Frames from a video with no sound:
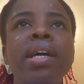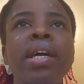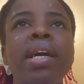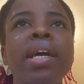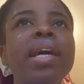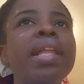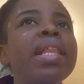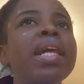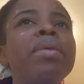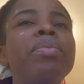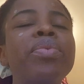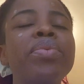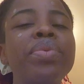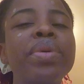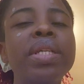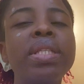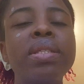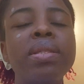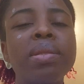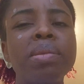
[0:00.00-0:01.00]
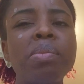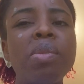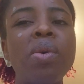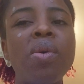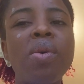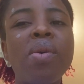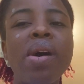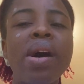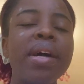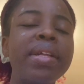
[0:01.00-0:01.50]
elaborate
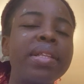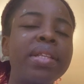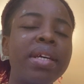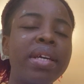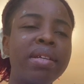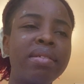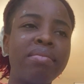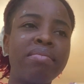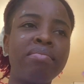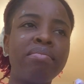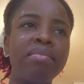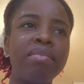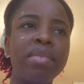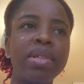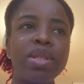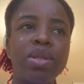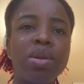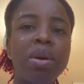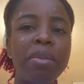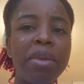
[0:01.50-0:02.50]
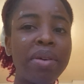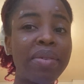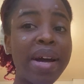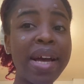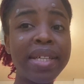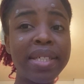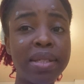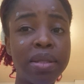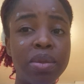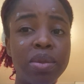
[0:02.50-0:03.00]
more and then
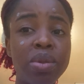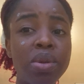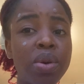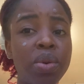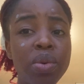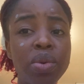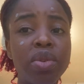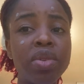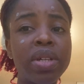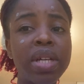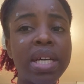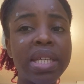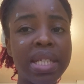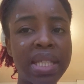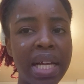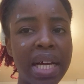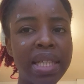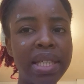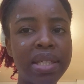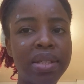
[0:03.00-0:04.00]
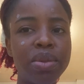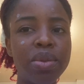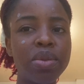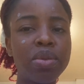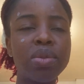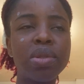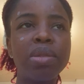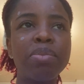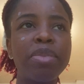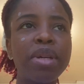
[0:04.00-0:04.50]
summarize it to your own understanding or
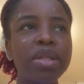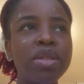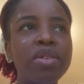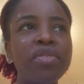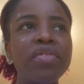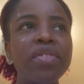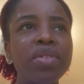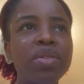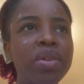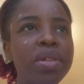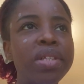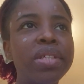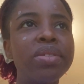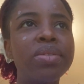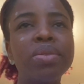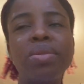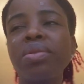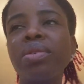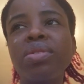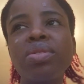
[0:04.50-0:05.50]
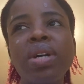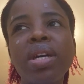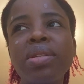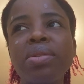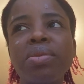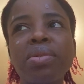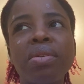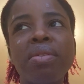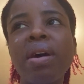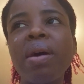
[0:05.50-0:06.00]
to the best of your knowledge. Do not try
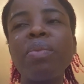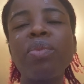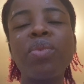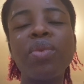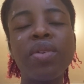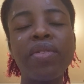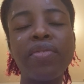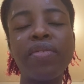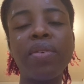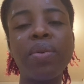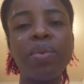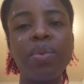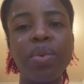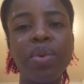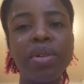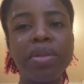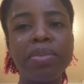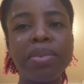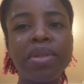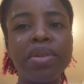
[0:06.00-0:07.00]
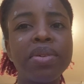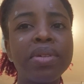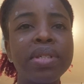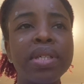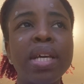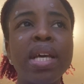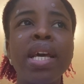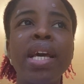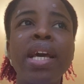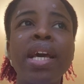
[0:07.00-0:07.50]
to cram word for word, because
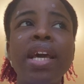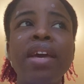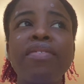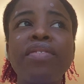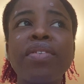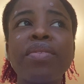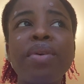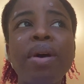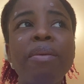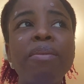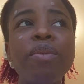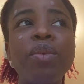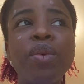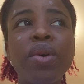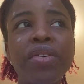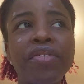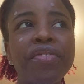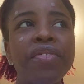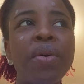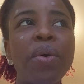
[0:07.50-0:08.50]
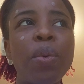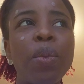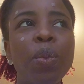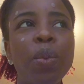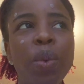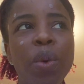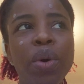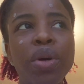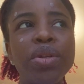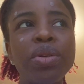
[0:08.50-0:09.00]
if you cram word for
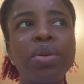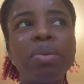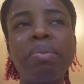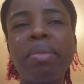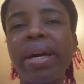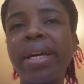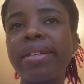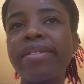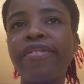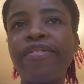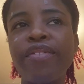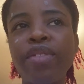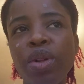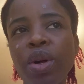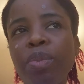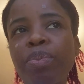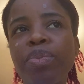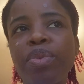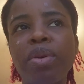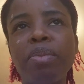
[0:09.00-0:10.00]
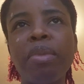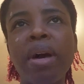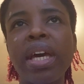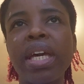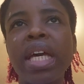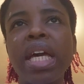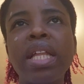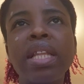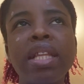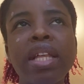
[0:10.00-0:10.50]
word, you might flop, you might
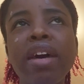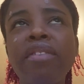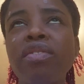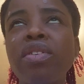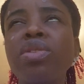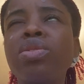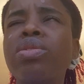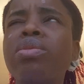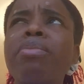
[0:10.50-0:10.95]
get nervous, you